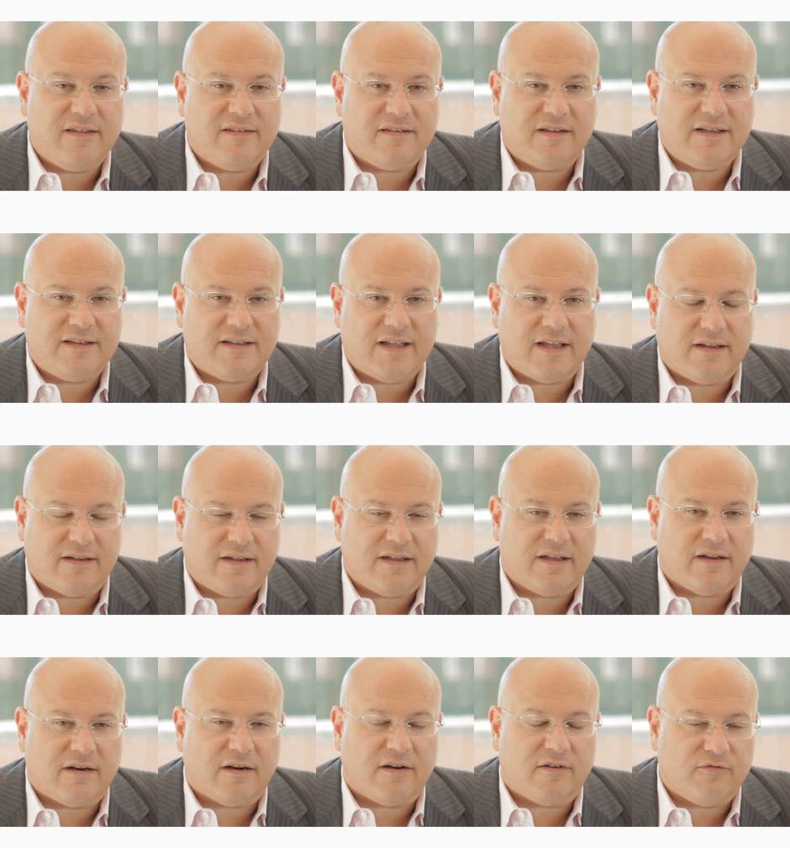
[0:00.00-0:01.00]
easily taken
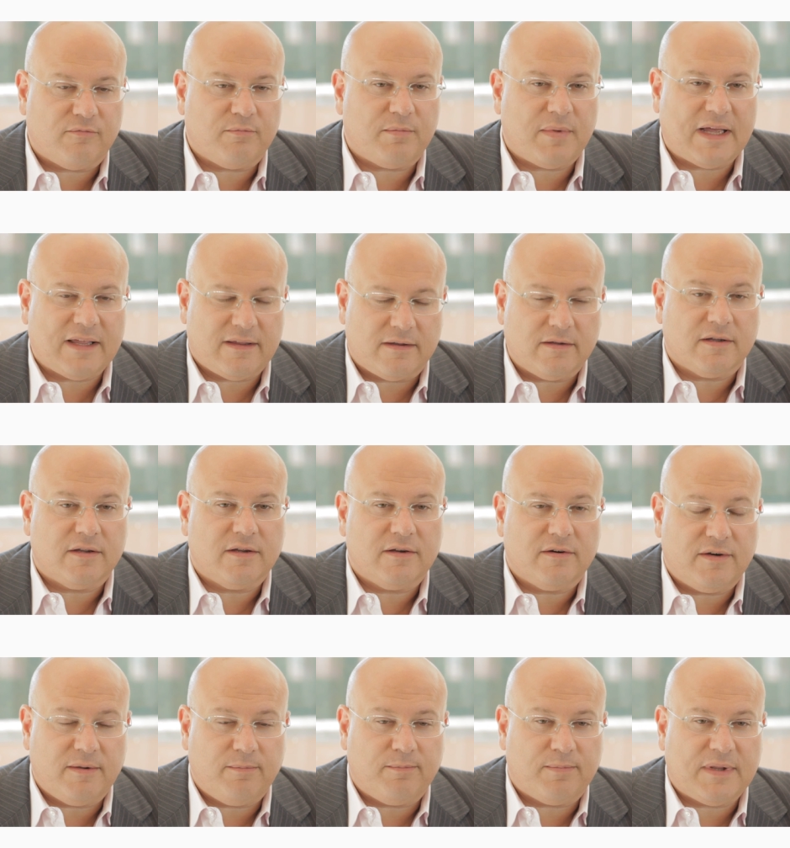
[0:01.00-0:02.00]
care of by
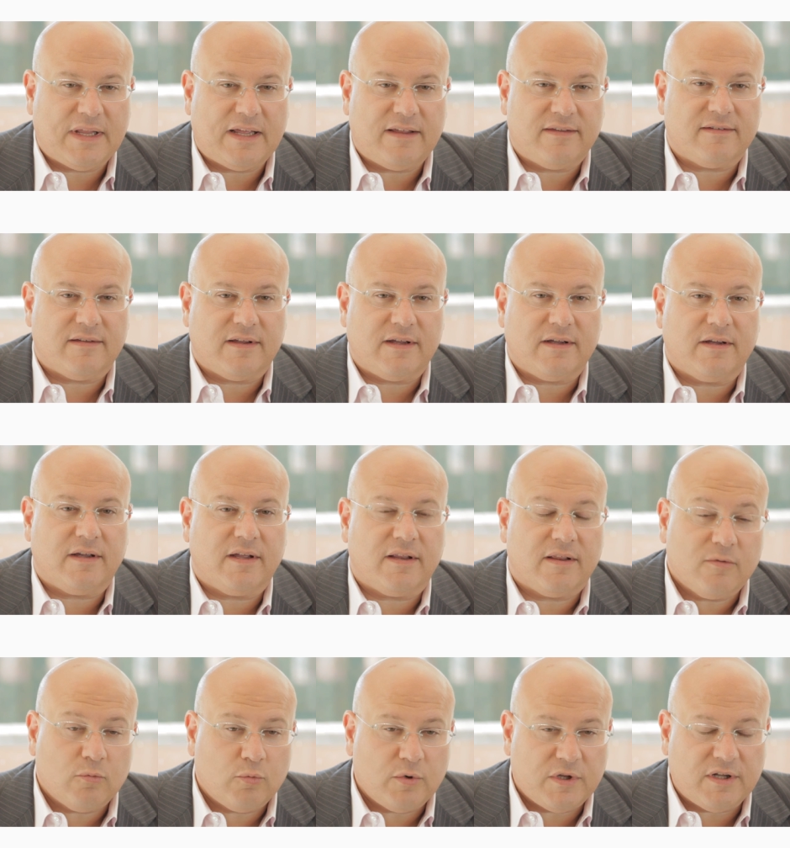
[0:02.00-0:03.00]
replacing it
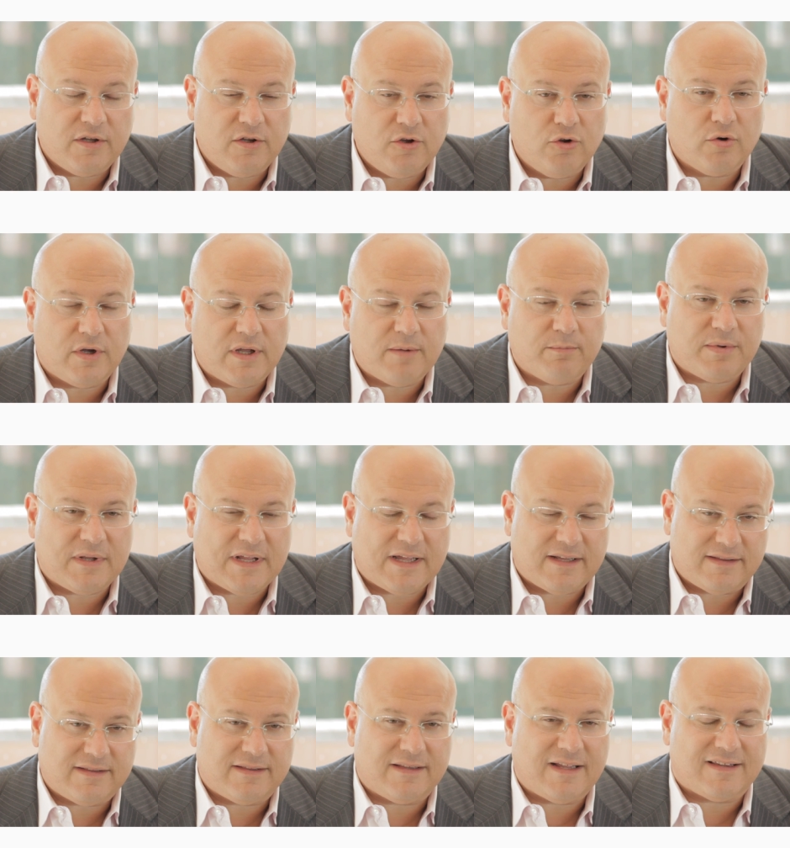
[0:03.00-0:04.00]
with a new implant
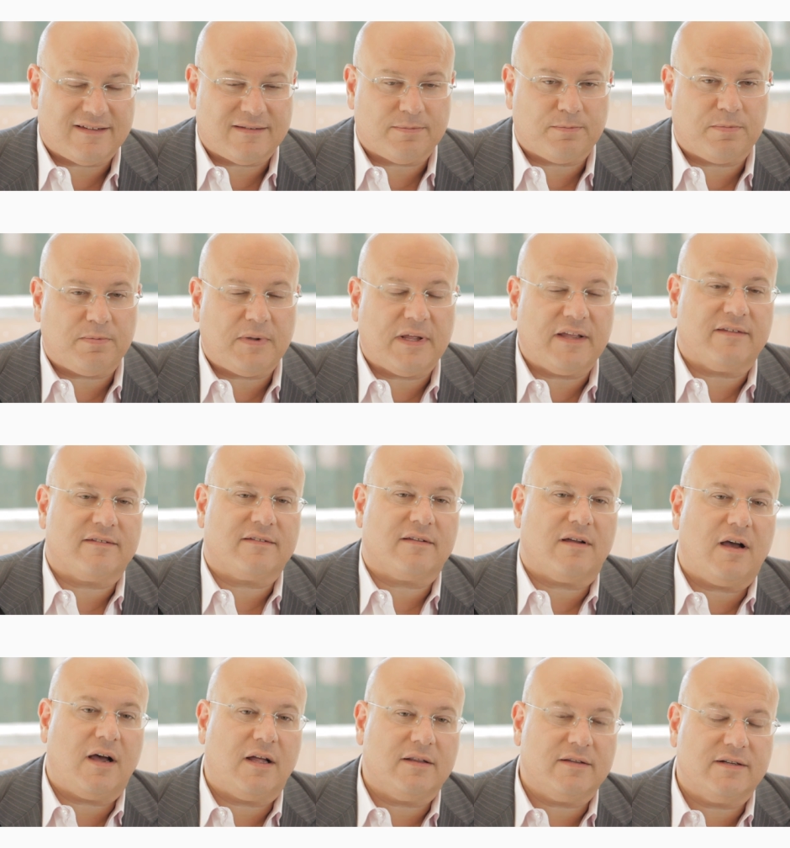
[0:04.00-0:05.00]
that's placed
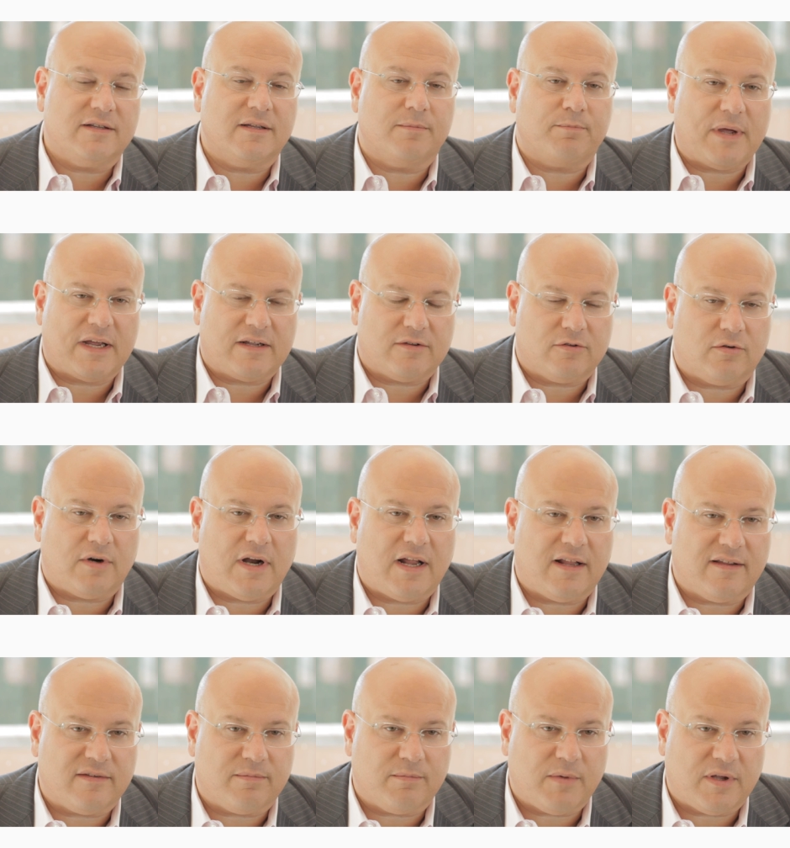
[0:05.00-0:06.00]
under the
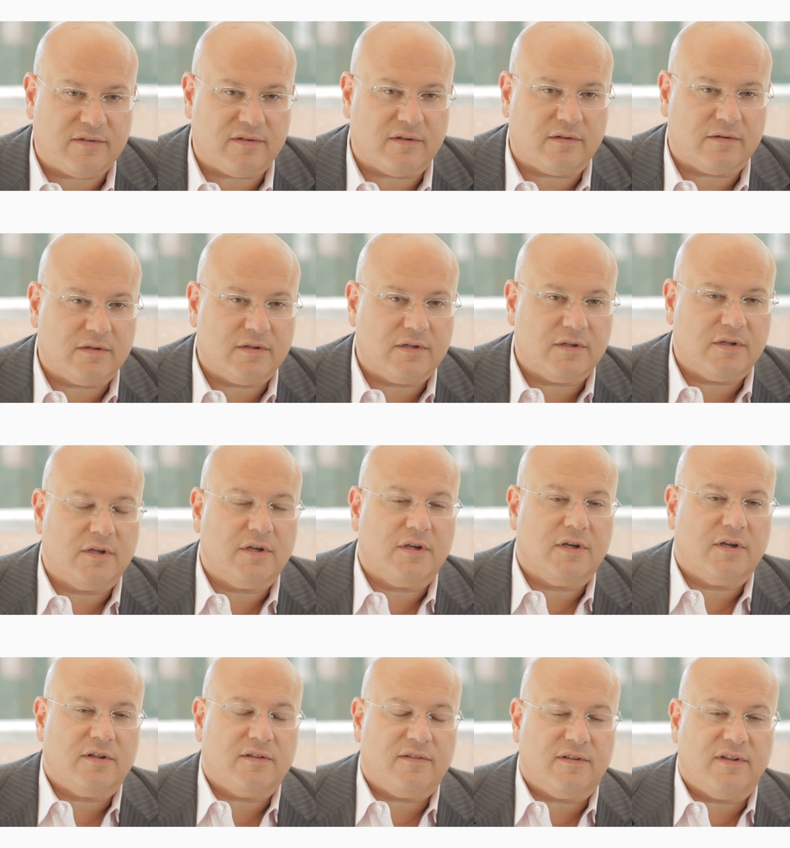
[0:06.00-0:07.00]
pectoralis muscle.
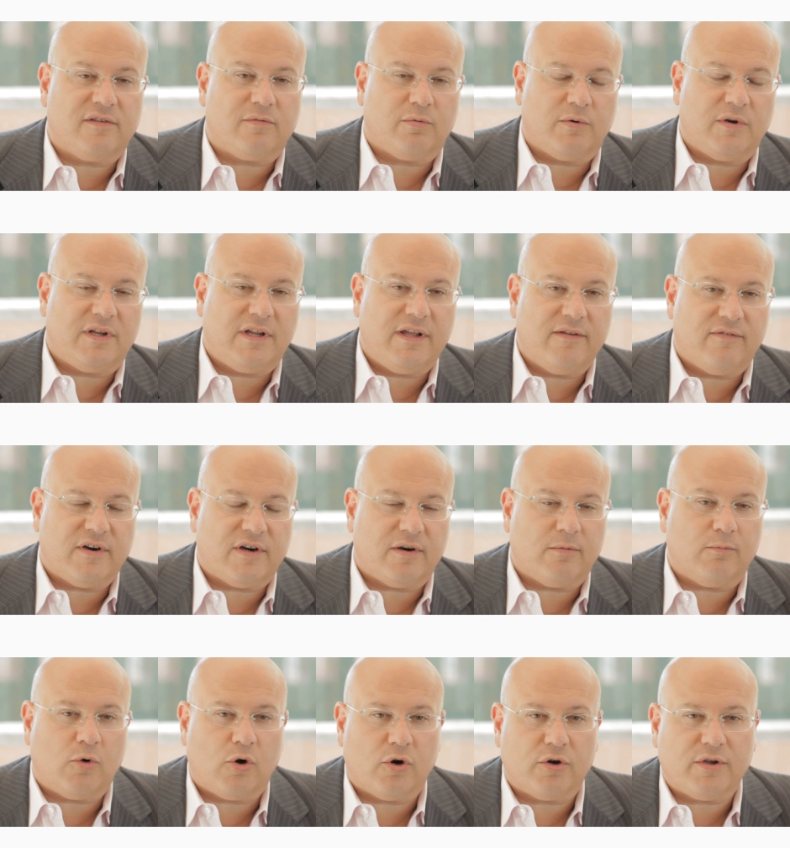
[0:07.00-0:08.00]
This will give her a
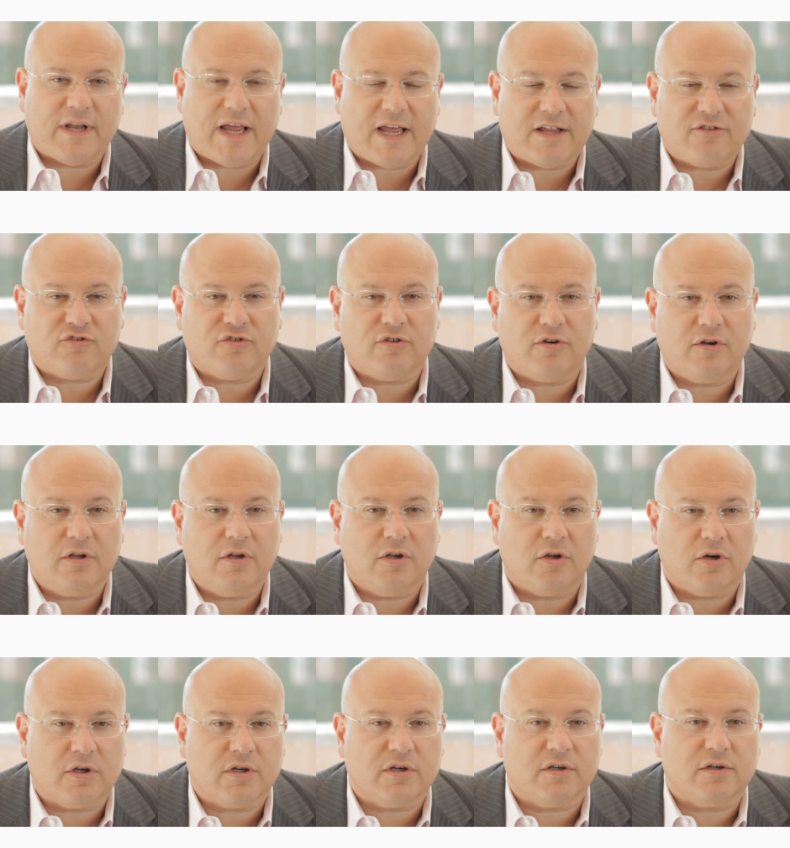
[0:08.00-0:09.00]
more natural
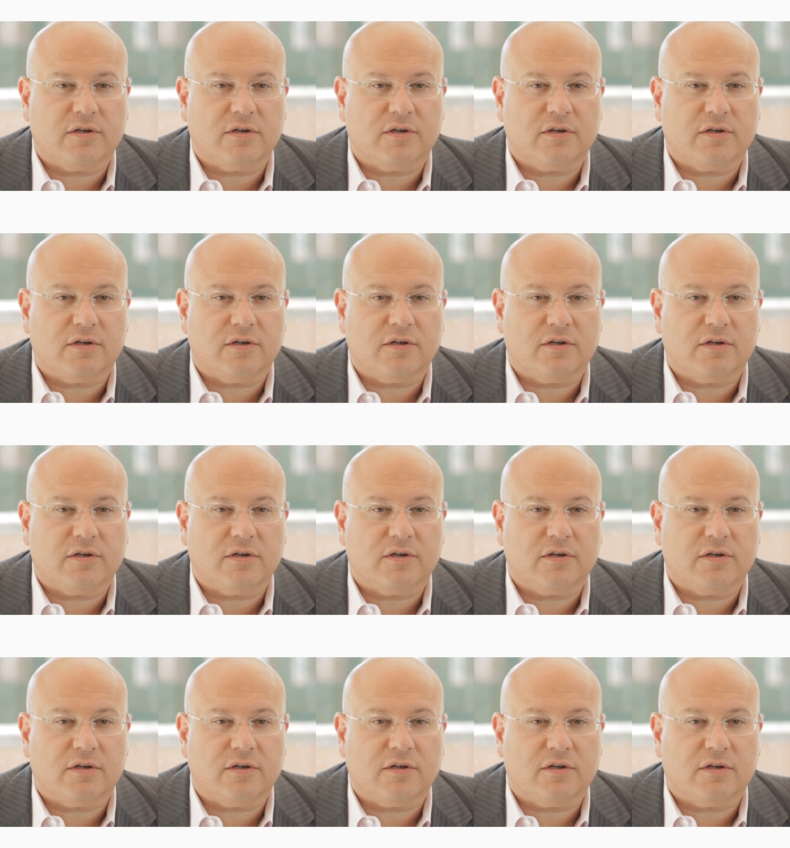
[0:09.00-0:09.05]
look